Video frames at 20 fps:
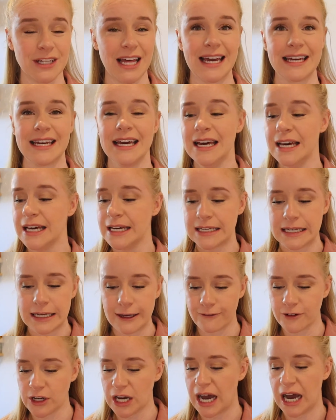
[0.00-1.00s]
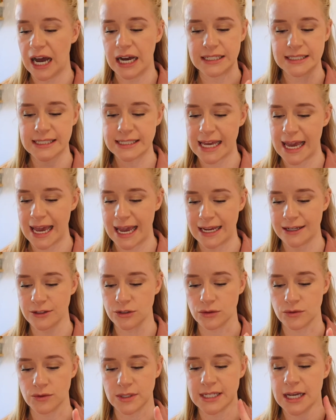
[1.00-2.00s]
like gift cards,
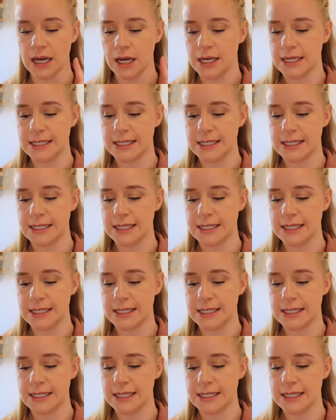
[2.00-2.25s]
candles,